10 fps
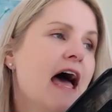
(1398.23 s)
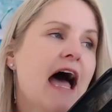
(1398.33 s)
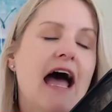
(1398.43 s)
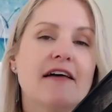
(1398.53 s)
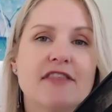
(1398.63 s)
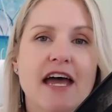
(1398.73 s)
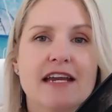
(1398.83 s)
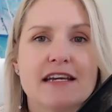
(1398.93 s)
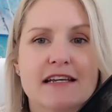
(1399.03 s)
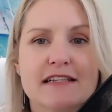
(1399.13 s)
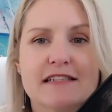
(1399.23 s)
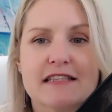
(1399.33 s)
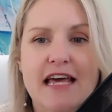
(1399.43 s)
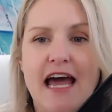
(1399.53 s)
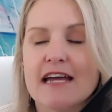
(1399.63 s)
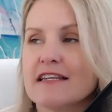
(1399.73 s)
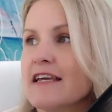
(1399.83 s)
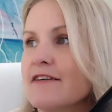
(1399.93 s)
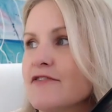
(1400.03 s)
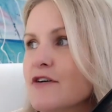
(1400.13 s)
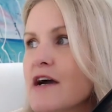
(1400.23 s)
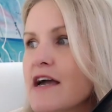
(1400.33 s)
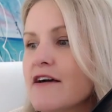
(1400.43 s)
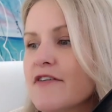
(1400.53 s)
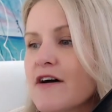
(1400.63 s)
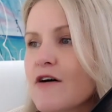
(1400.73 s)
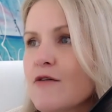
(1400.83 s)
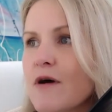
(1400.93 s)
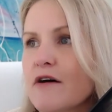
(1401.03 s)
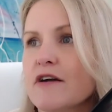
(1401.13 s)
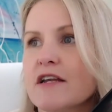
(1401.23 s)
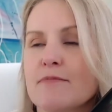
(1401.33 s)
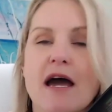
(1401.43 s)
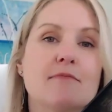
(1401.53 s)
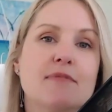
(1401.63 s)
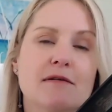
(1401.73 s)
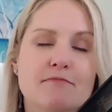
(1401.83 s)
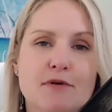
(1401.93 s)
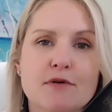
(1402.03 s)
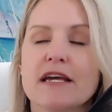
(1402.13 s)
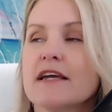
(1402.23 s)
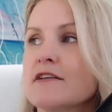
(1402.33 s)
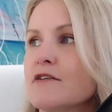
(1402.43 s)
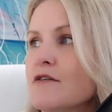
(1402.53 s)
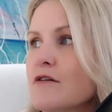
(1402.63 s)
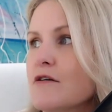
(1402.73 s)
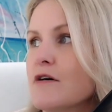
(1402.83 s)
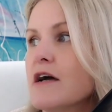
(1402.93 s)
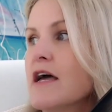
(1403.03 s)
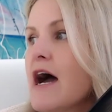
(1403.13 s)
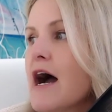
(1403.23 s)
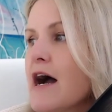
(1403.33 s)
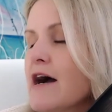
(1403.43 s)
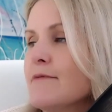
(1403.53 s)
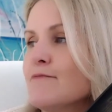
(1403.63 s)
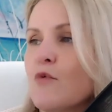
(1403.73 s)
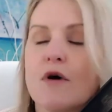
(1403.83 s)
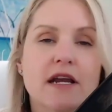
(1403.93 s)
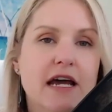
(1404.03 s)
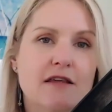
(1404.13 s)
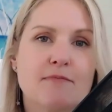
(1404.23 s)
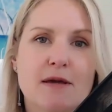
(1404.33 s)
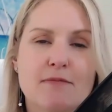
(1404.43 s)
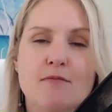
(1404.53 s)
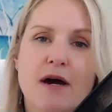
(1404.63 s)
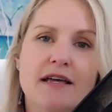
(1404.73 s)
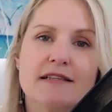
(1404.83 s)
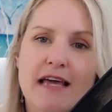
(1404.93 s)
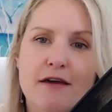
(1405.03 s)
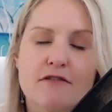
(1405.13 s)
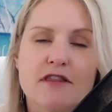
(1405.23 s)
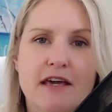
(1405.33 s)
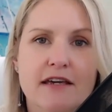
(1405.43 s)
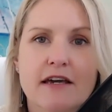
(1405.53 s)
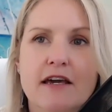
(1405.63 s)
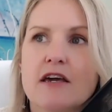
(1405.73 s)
And that is that if you're ever worried about being bullied or um, what other people might say or think,